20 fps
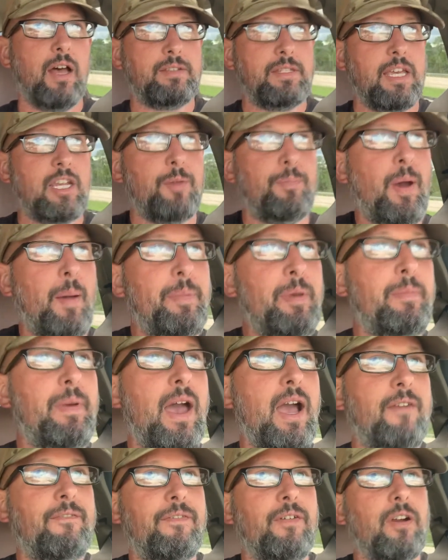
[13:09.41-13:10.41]
I'll take your puppy
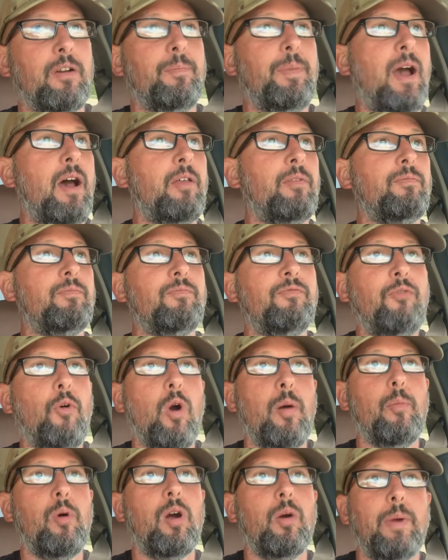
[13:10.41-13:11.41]
back for about
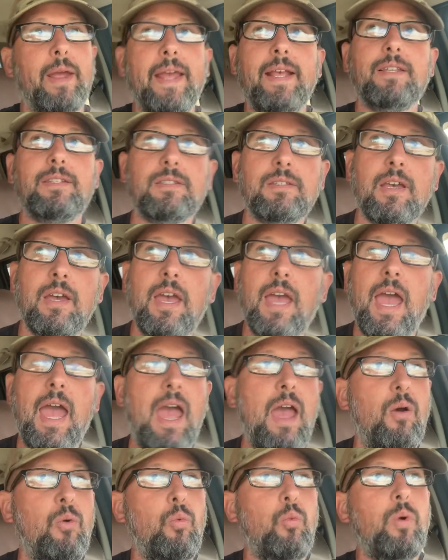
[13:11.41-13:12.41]
4 more weeks
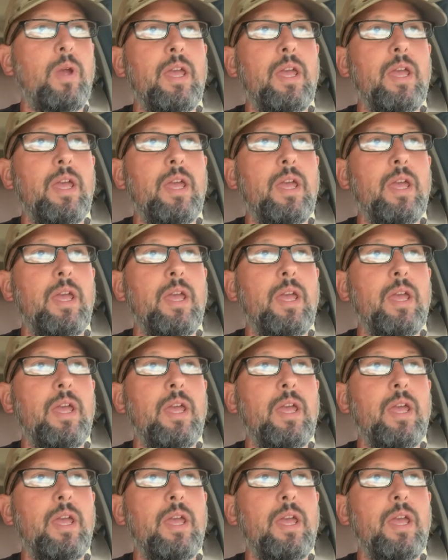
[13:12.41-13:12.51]
and